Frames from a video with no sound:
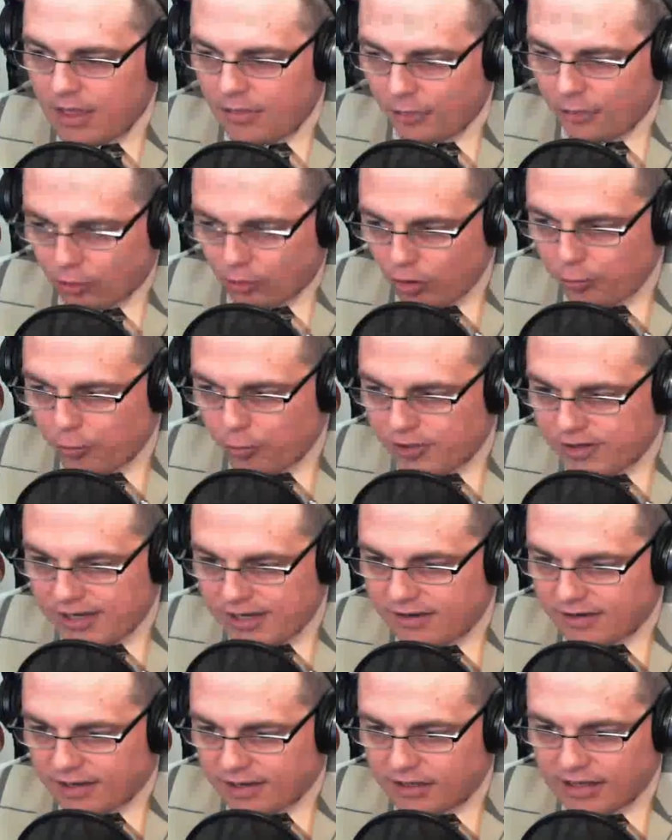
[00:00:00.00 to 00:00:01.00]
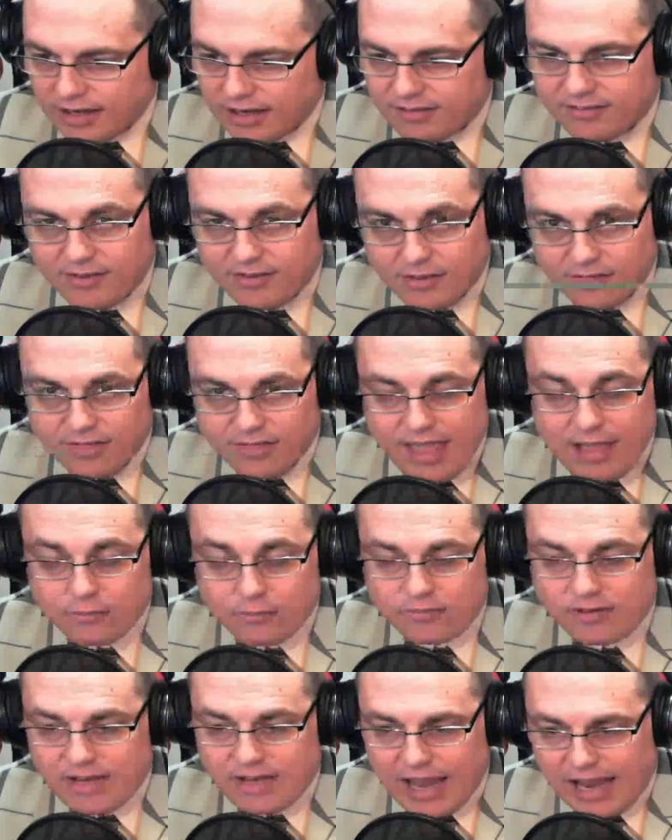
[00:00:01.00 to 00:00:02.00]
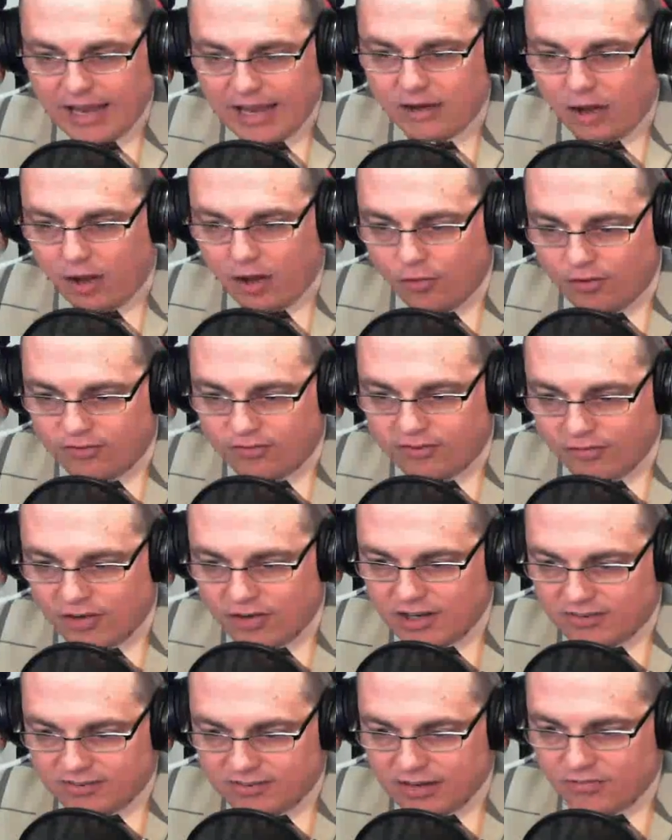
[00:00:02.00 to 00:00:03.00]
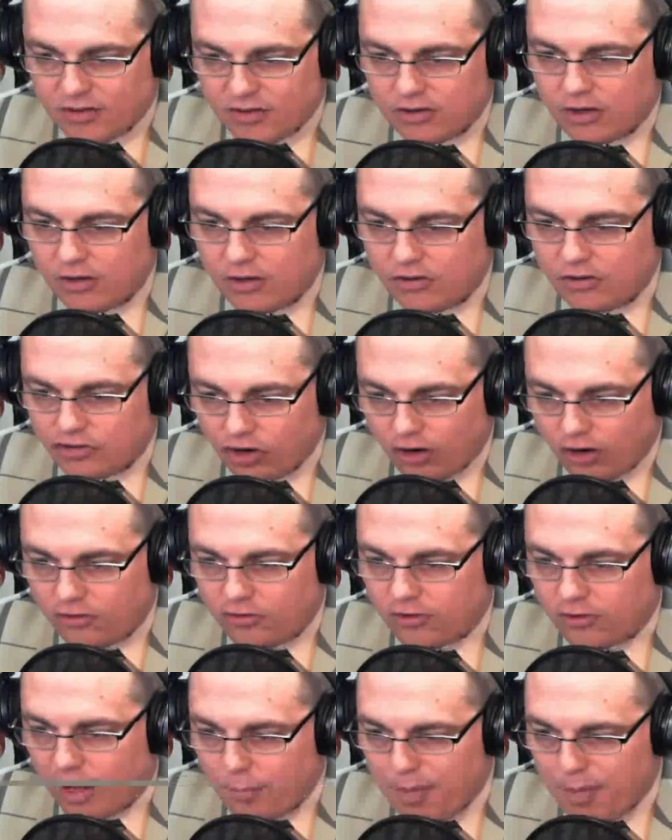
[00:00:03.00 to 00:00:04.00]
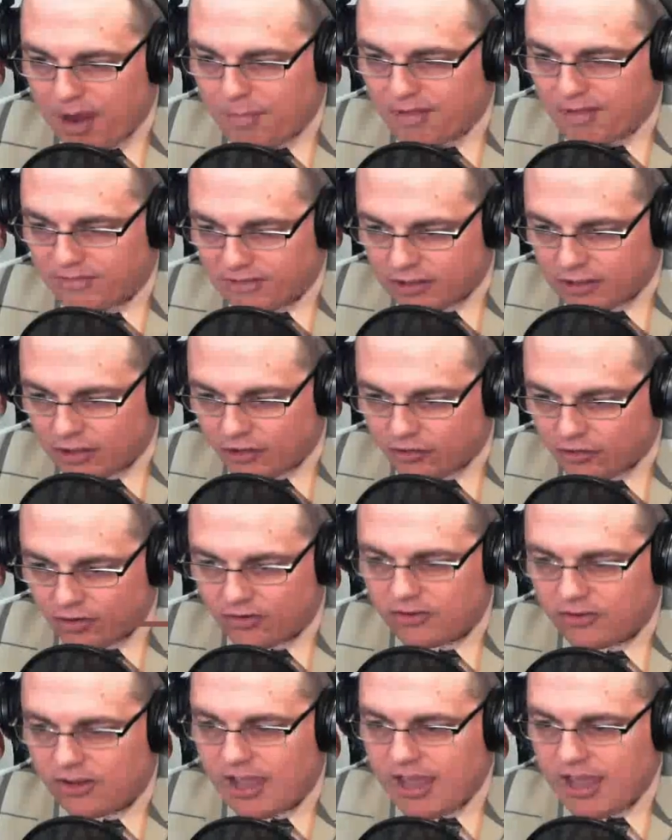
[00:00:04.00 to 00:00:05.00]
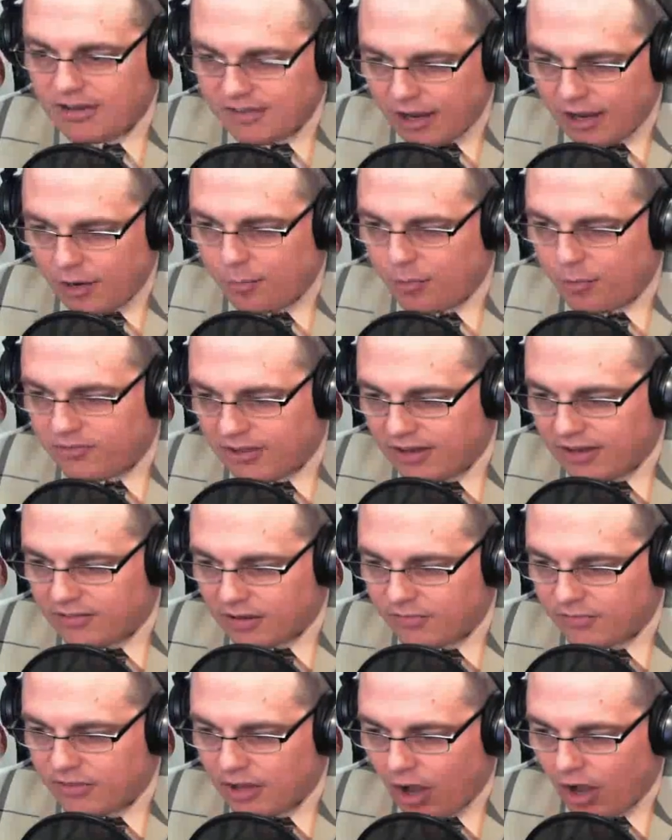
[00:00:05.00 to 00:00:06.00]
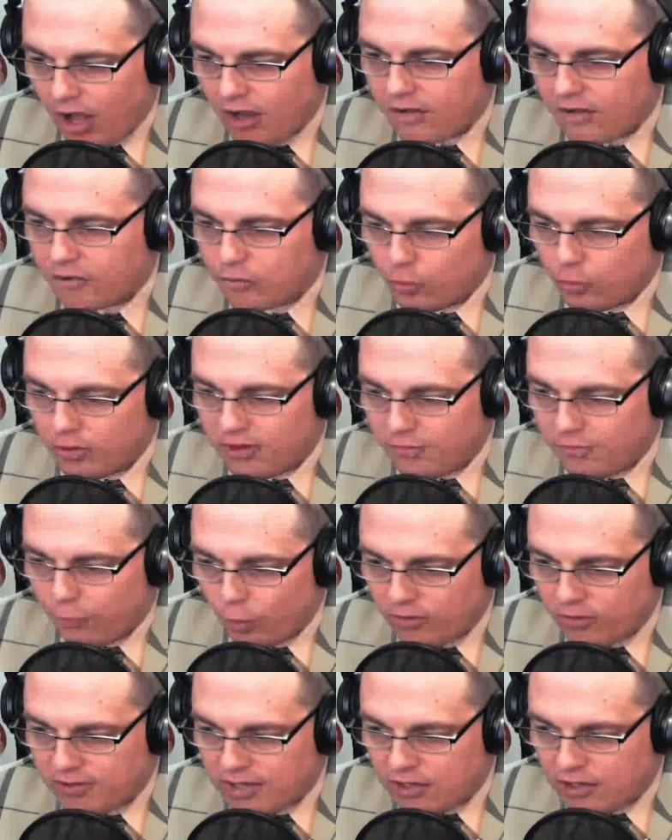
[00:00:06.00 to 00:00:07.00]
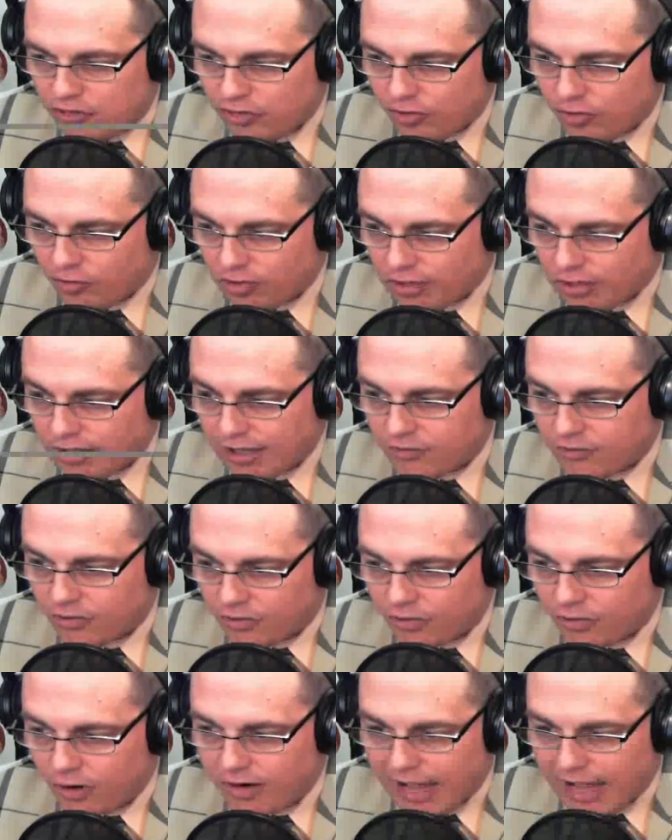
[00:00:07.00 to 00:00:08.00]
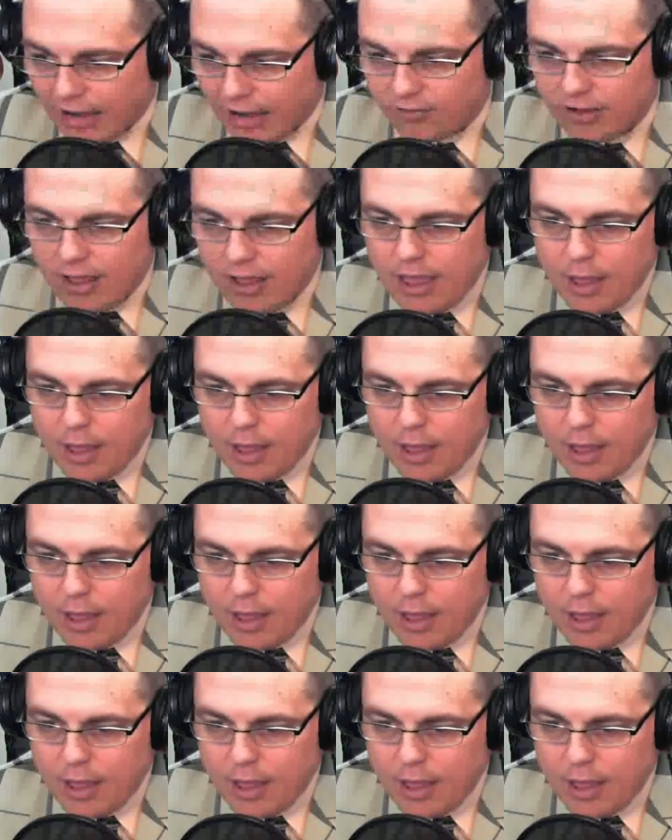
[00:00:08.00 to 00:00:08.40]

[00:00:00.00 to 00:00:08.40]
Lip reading: The group would need to collect 6,877 charter amendment signatures, 10% of the August 2014 general election turnout,